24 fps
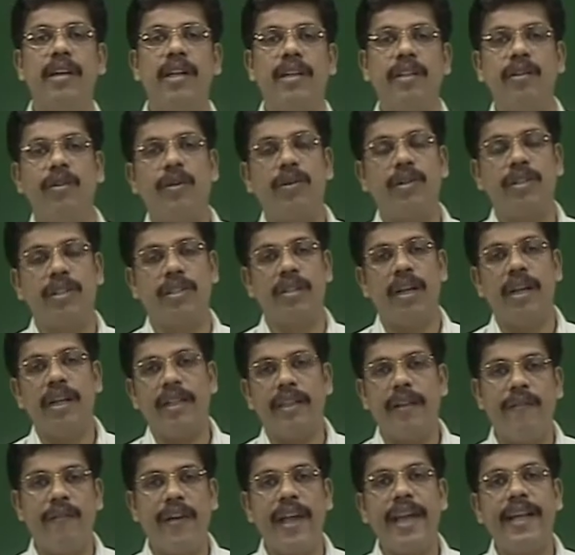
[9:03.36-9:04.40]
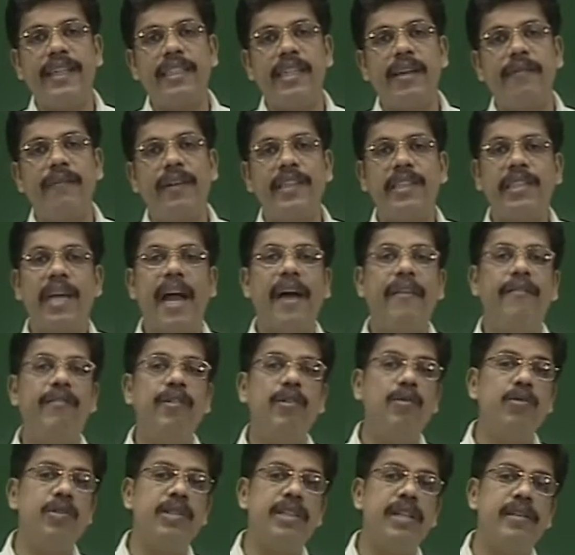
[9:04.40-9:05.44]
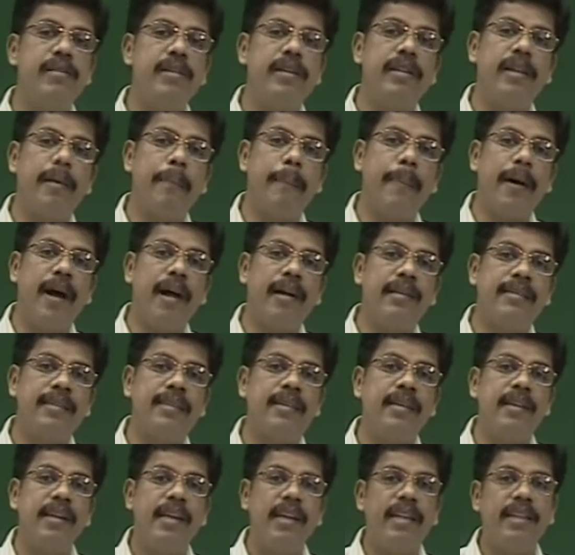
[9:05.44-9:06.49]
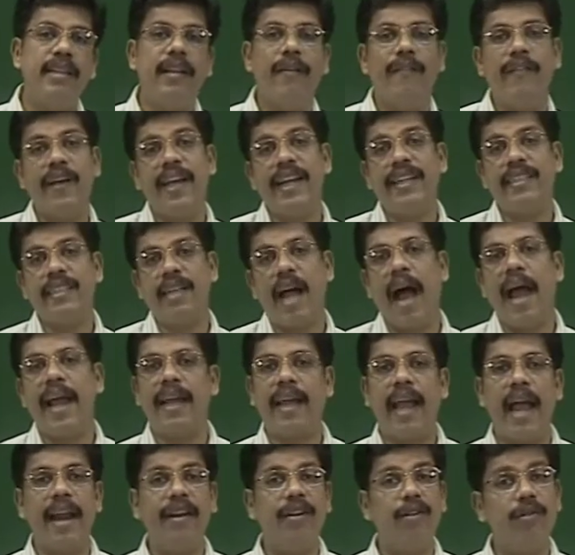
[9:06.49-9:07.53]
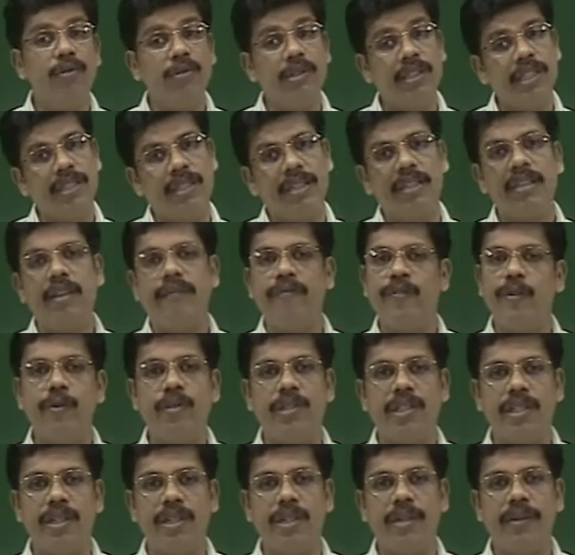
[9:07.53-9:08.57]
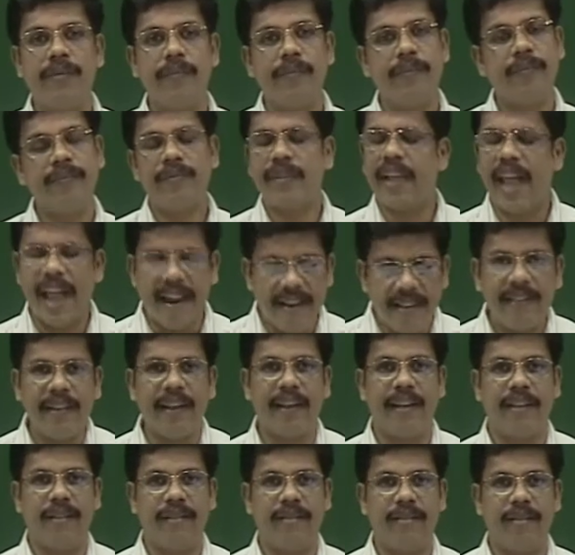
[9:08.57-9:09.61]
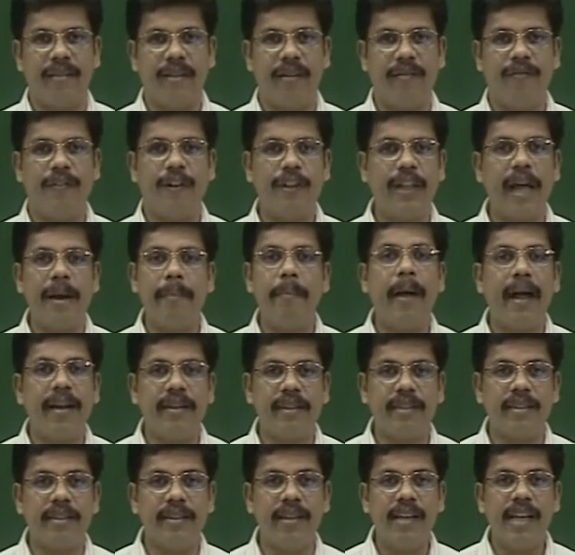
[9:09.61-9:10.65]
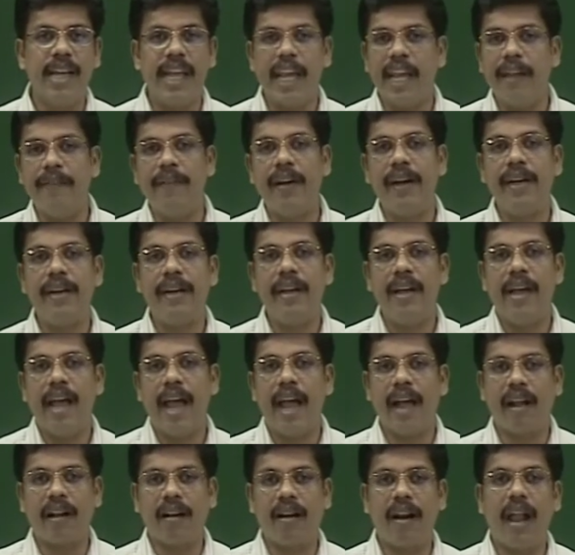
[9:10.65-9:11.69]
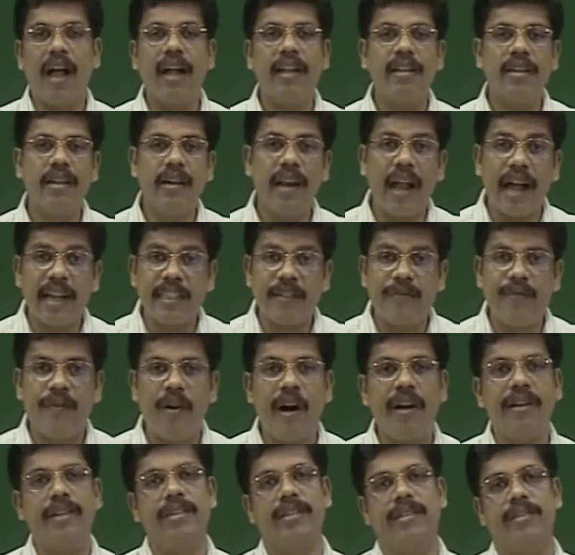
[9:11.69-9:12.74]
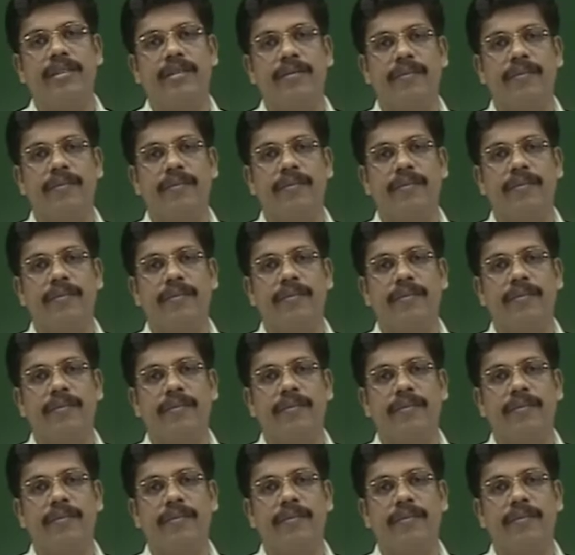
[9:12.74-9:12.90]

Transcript: those the ways in which I have used it in the past, the ways I can use it in the future, anything for that matter, even a glass of water